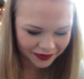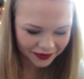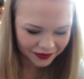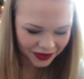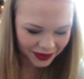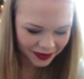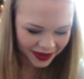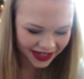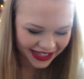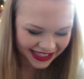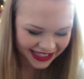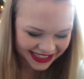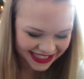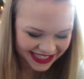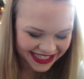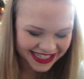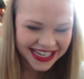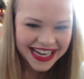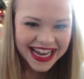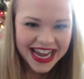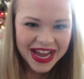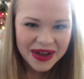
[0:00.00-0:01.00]

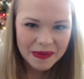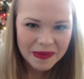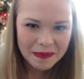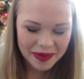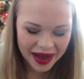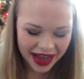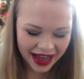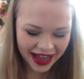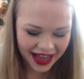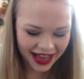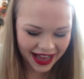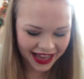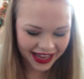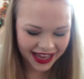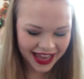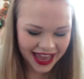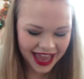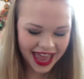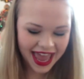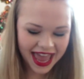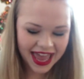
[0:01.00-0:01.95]
influenced by,